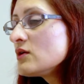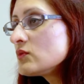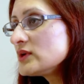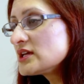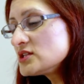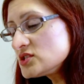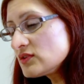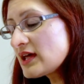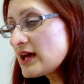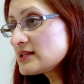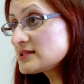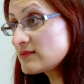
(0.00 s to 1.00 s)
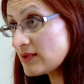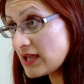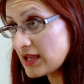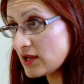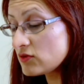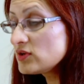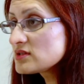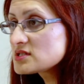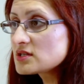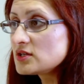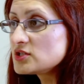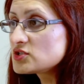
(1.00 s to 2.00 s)
We can do that here at the
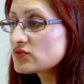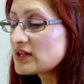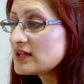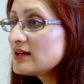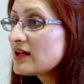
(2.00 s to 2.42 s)
surgery,